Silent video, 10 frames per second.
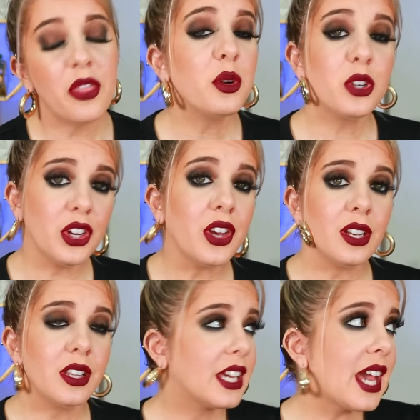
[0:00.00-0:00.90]
They're
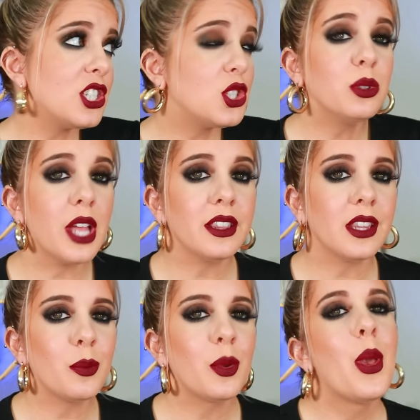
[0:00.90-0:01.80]
good. Like I do like
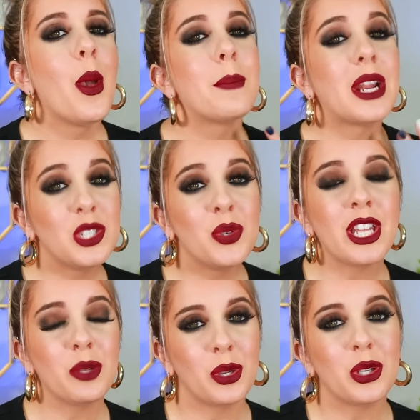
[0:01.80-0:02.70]
them, but I do
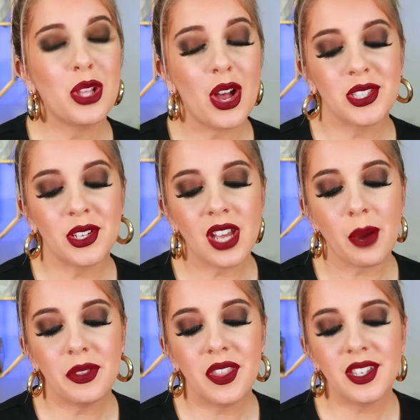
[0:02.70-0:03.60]
have to put a gloss on
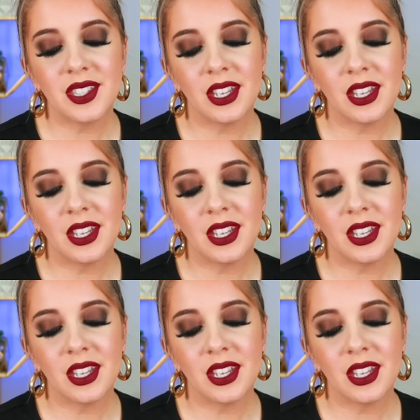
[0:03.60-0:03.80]
top of this.